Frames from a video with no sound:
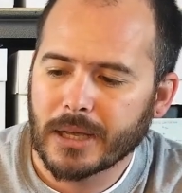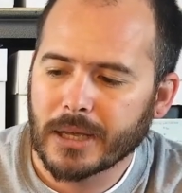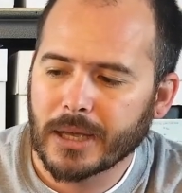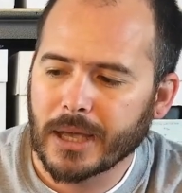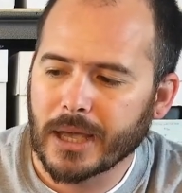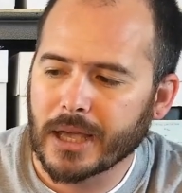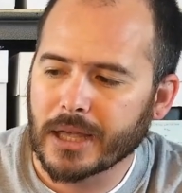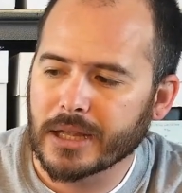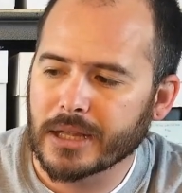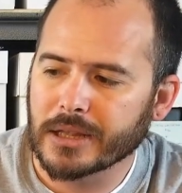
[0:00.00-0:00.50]

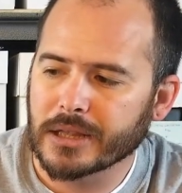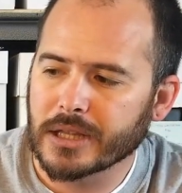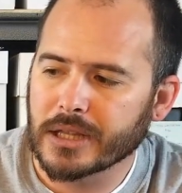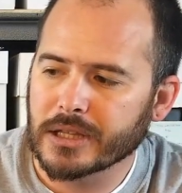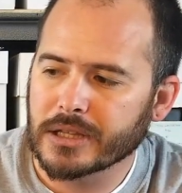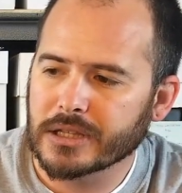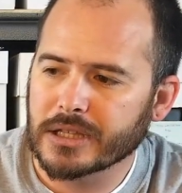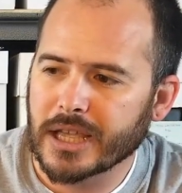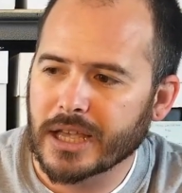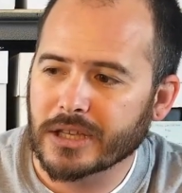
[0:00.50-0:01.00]
and
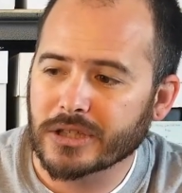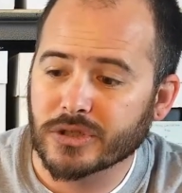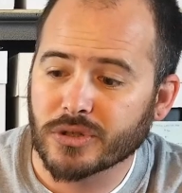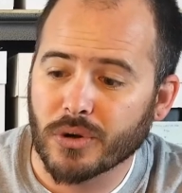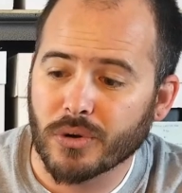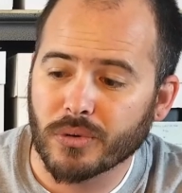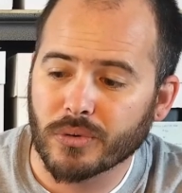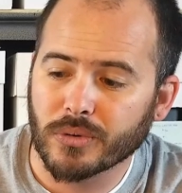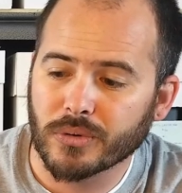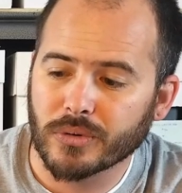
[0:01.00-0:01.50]

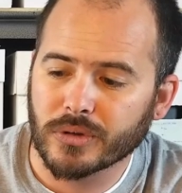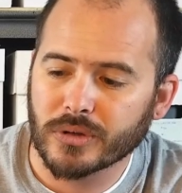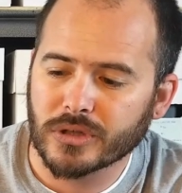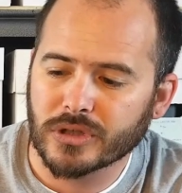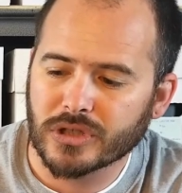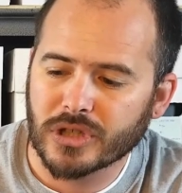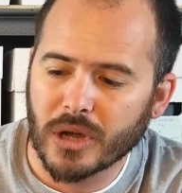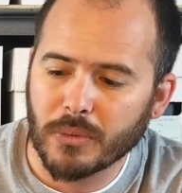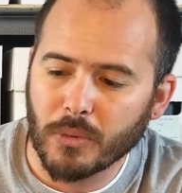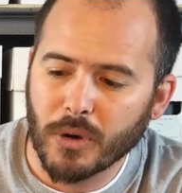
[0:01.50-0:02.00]
Deathstroke
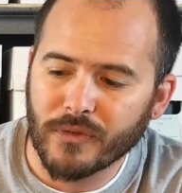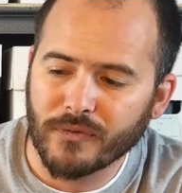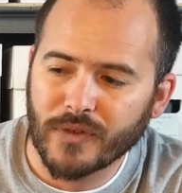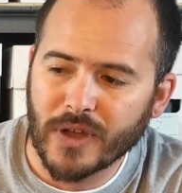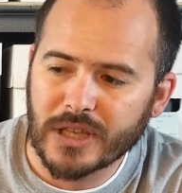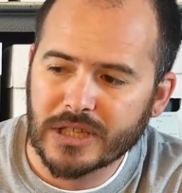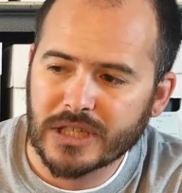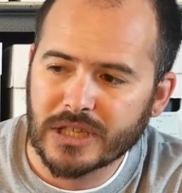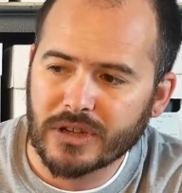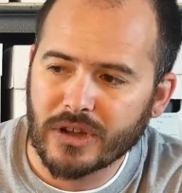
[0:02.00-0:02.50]
somewhat
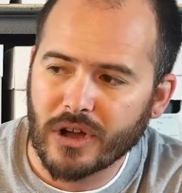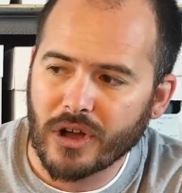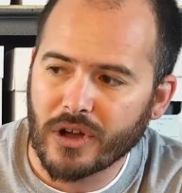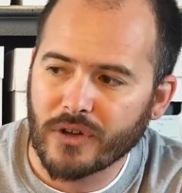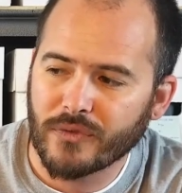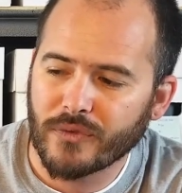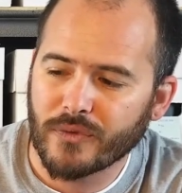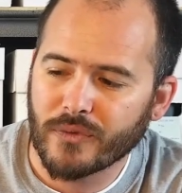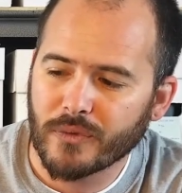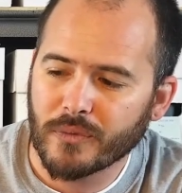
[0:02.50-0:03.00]
facing
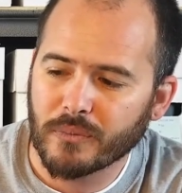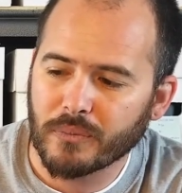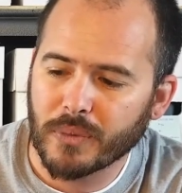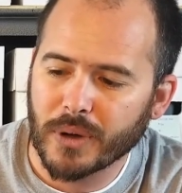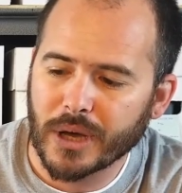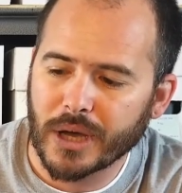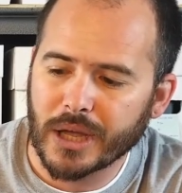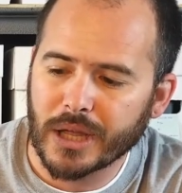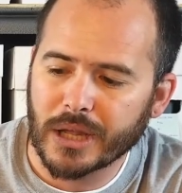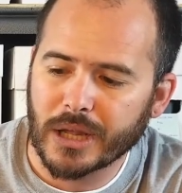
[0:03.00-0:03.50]
off,
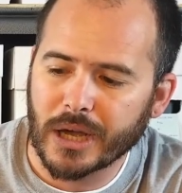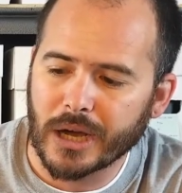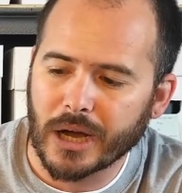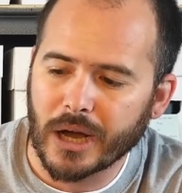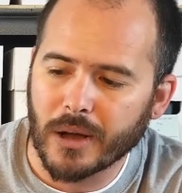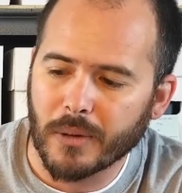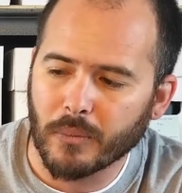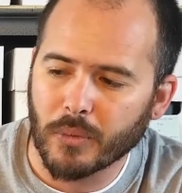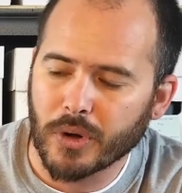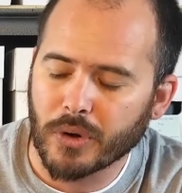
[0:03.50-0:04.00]
but
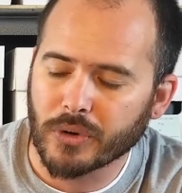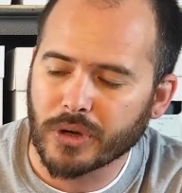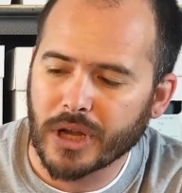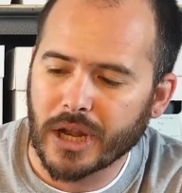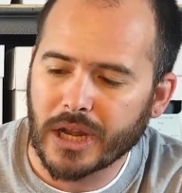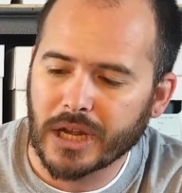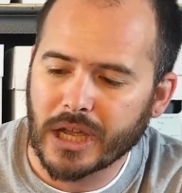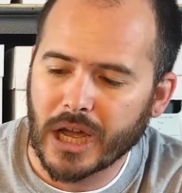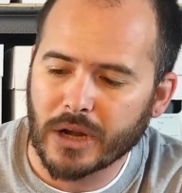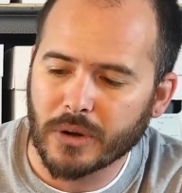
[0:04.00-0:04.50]
we don't get
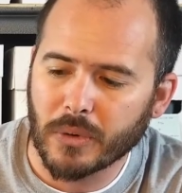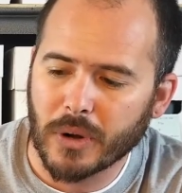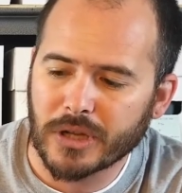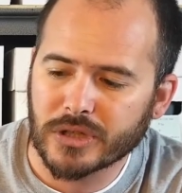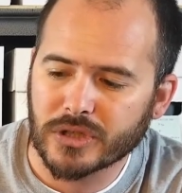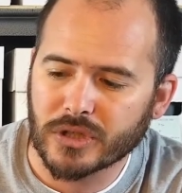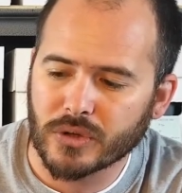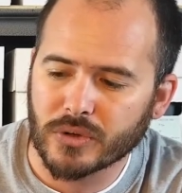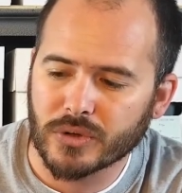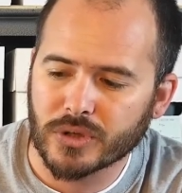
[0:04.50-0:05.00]
any kind of
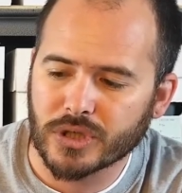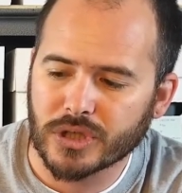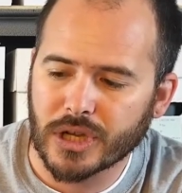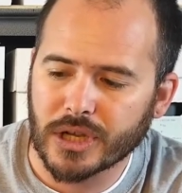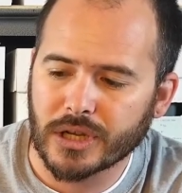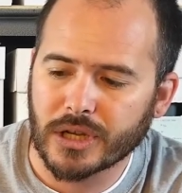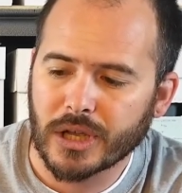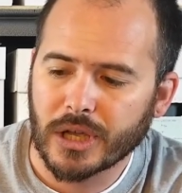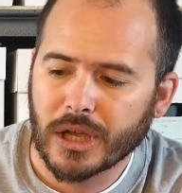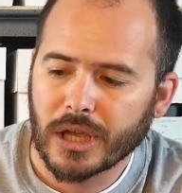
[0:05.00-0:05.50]

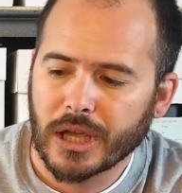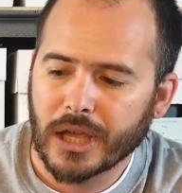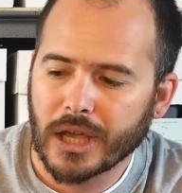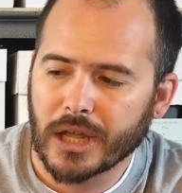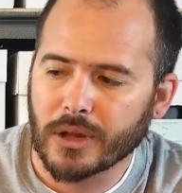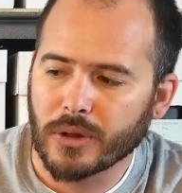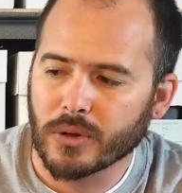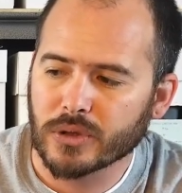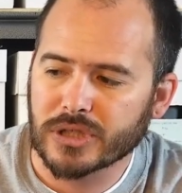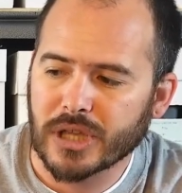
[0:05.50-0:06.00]
resolution,
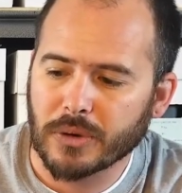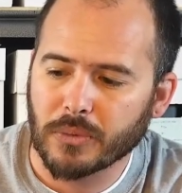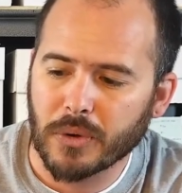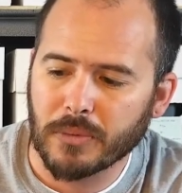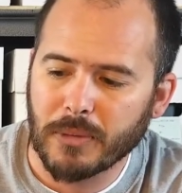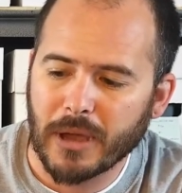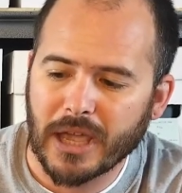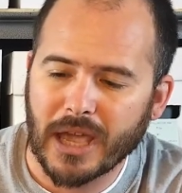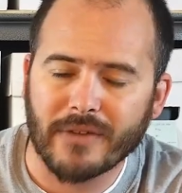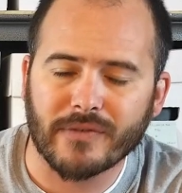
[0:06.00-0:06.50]
and it looks like we
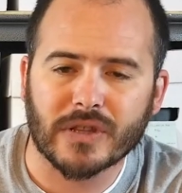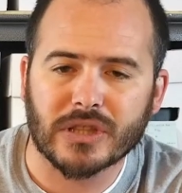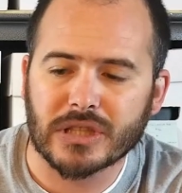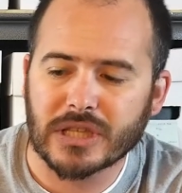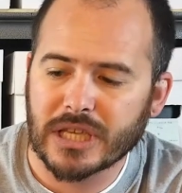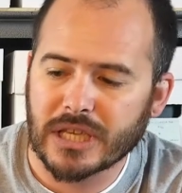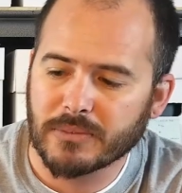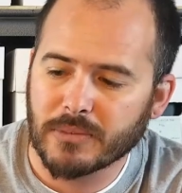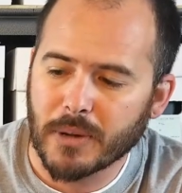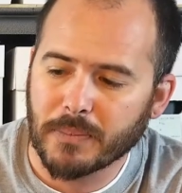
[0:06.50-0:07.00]
may have a
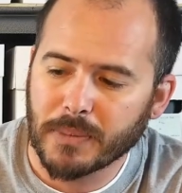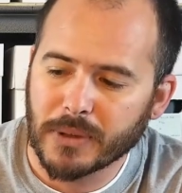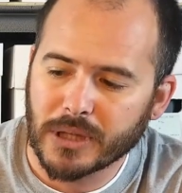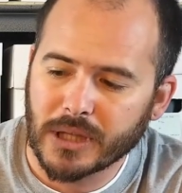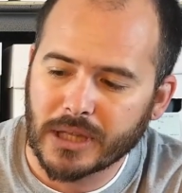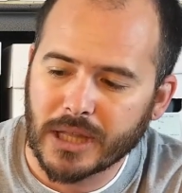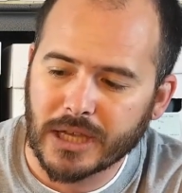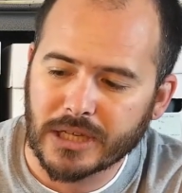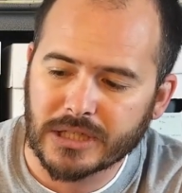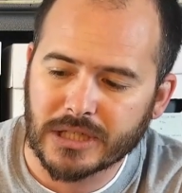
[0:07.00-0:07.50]
team up in the
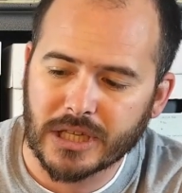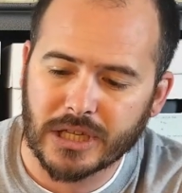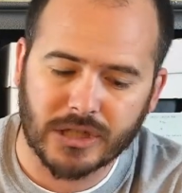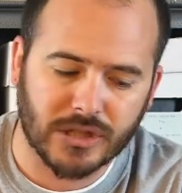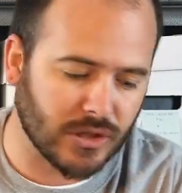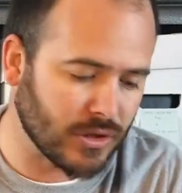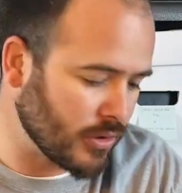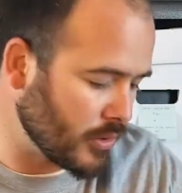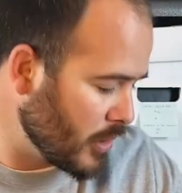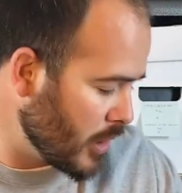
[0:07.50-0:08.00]
next
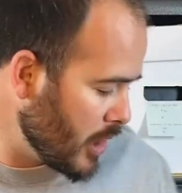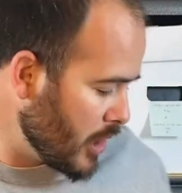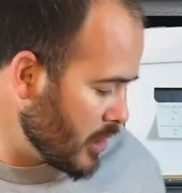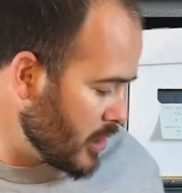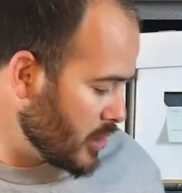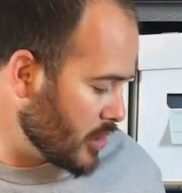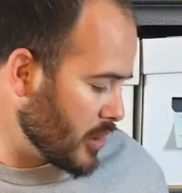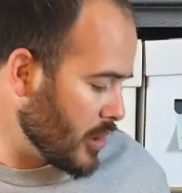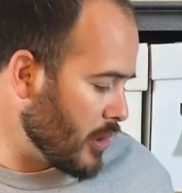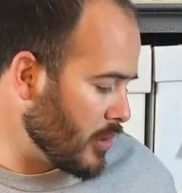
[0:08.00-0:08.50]
issue.
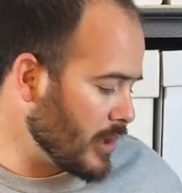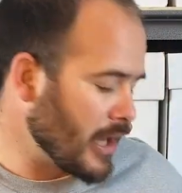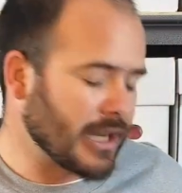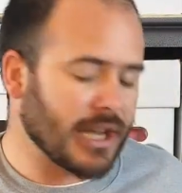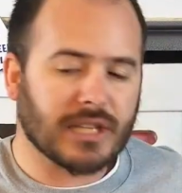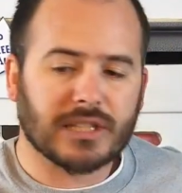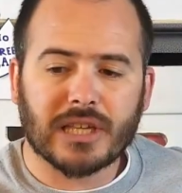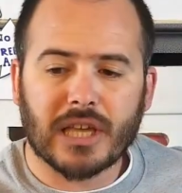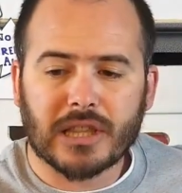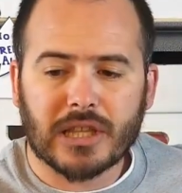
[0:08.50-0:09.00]
So like I
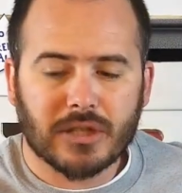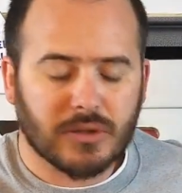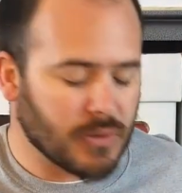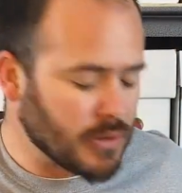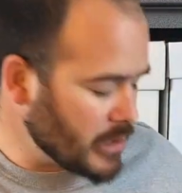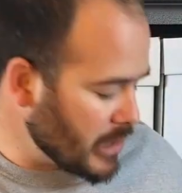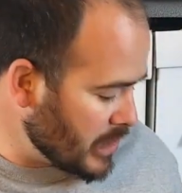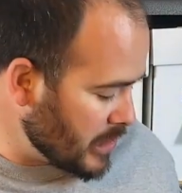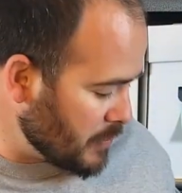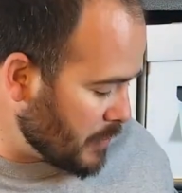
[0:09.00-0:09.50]
said, this
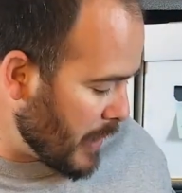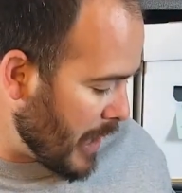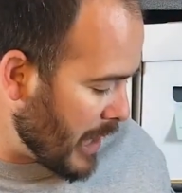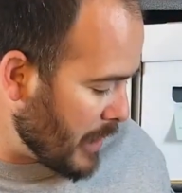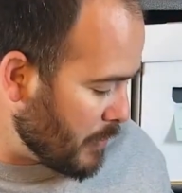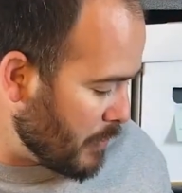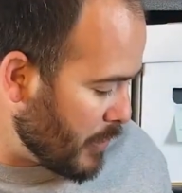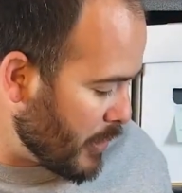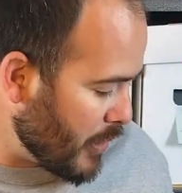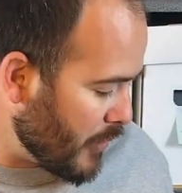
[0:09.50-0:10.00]
was a
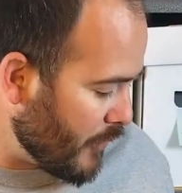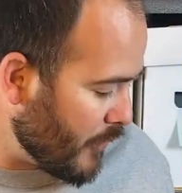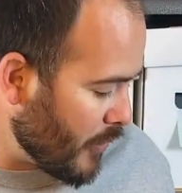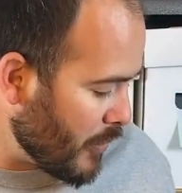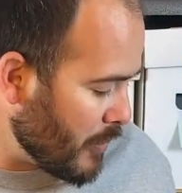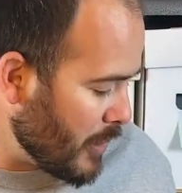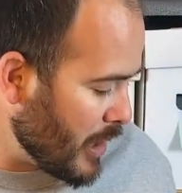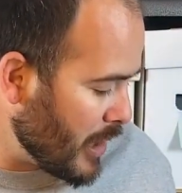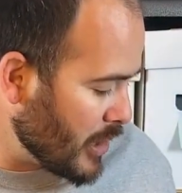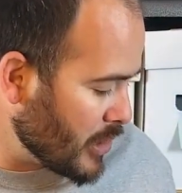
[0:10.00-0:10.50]
spec book for
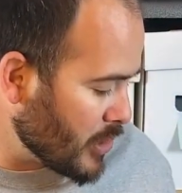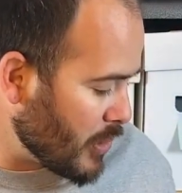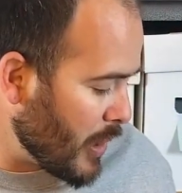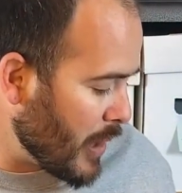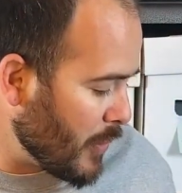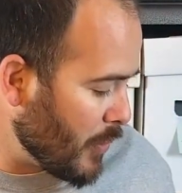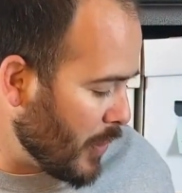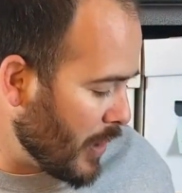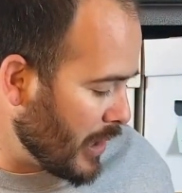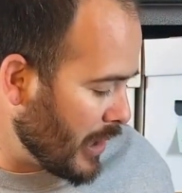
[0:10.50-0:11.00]
me, so I
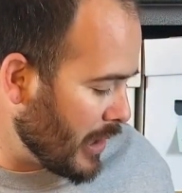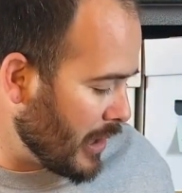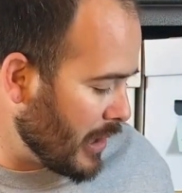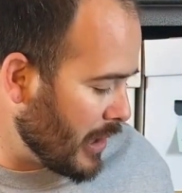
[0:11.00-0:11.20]
went